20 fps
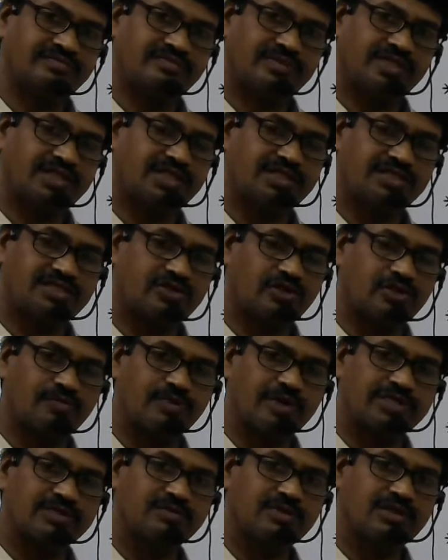It is not
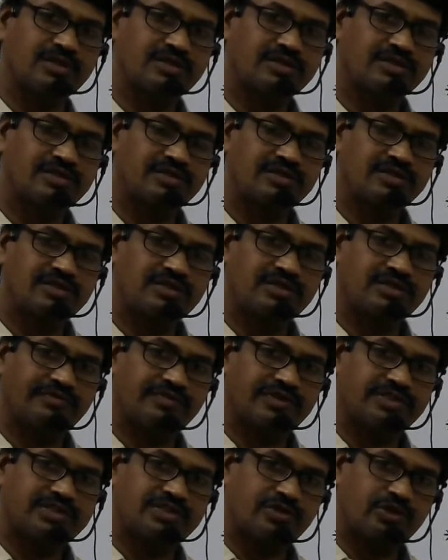possible.
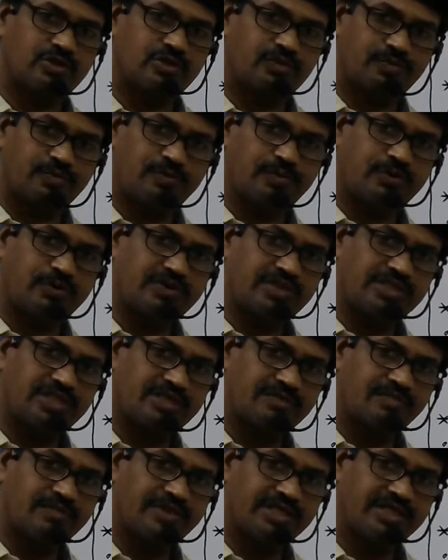First, you have to put
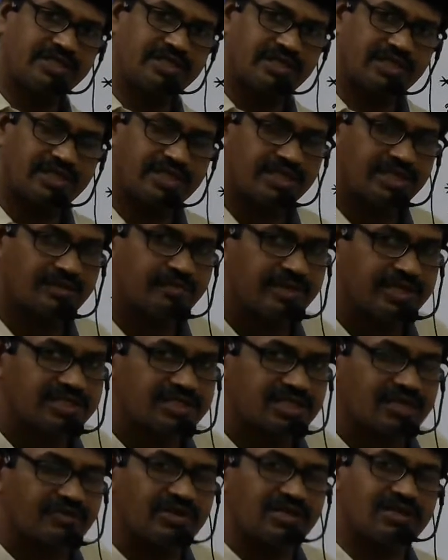that brick at the base
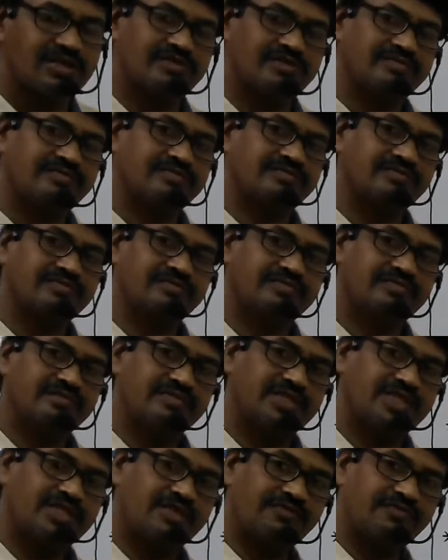level.
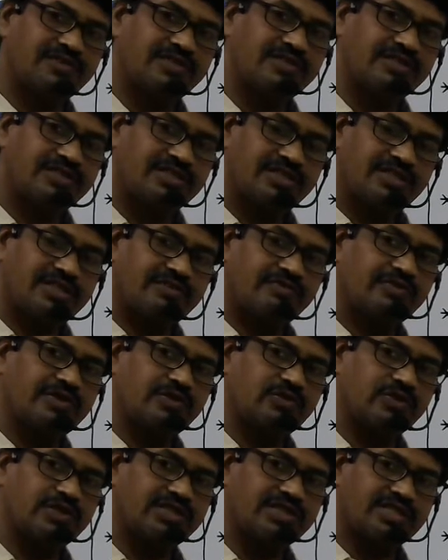Then, after, we have
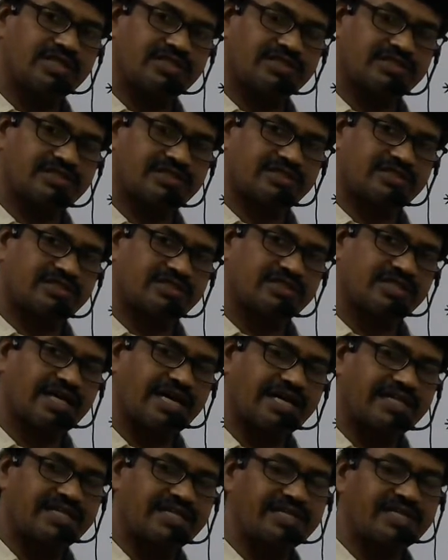to increase the
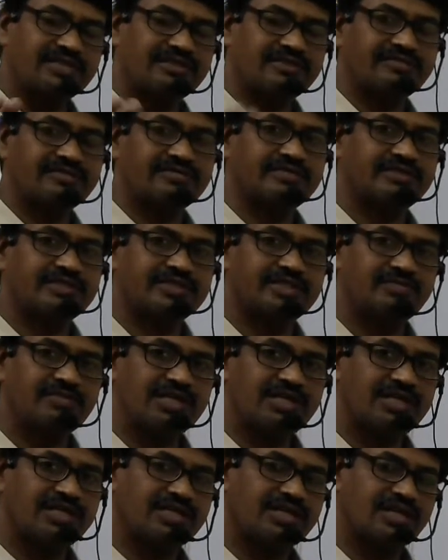height.
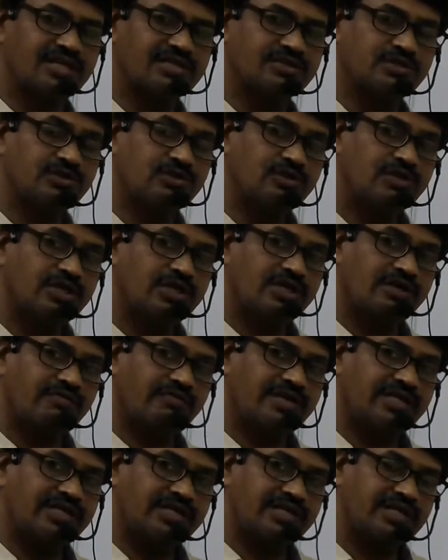Similarly, here also,
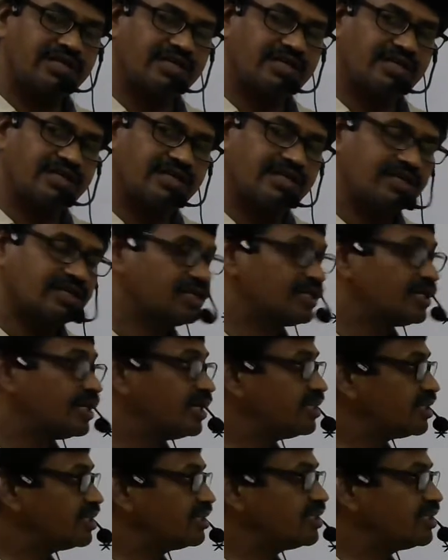when
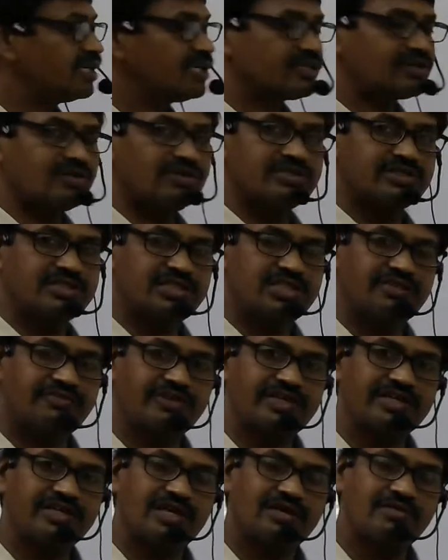entering electrons in
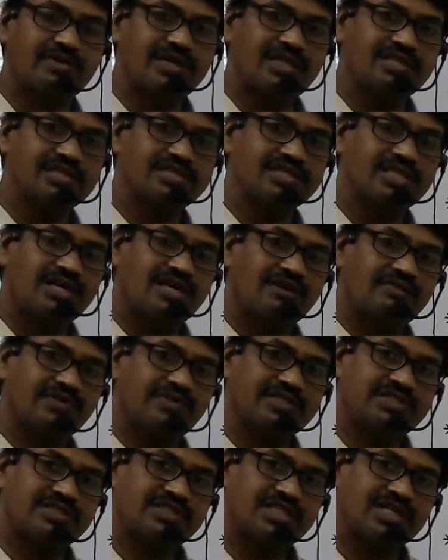different orbitals,
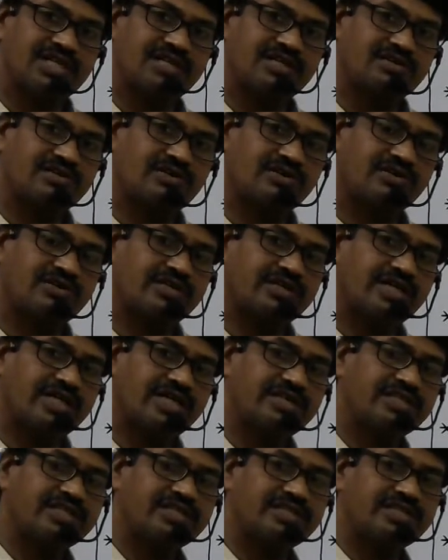first that electron
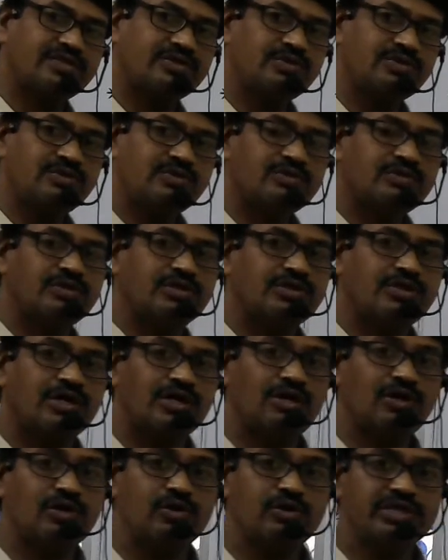enter into
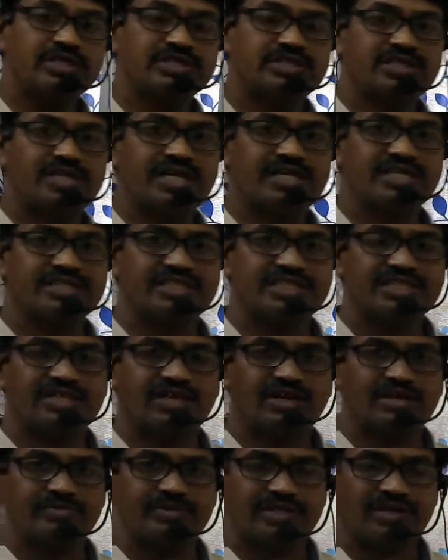lowest energetic
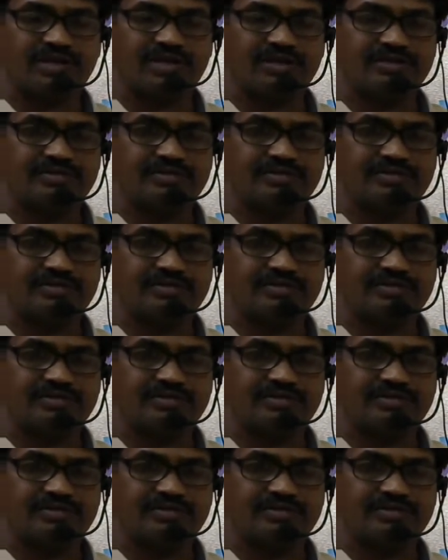orbital.